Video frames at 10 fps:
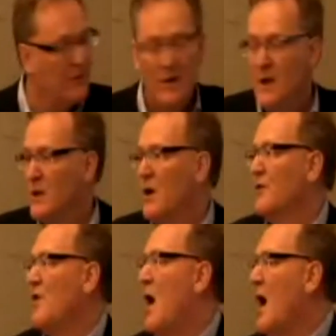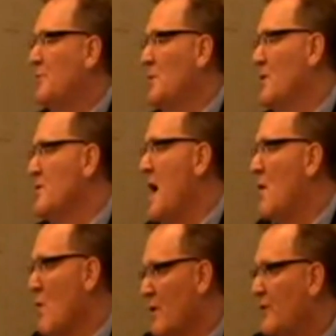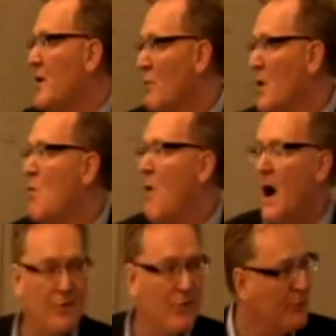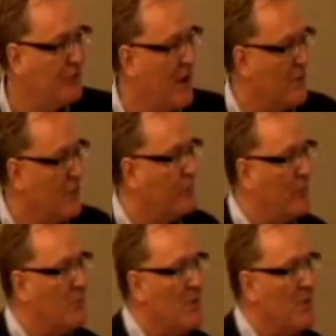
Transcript: as large hospital networks that require those standards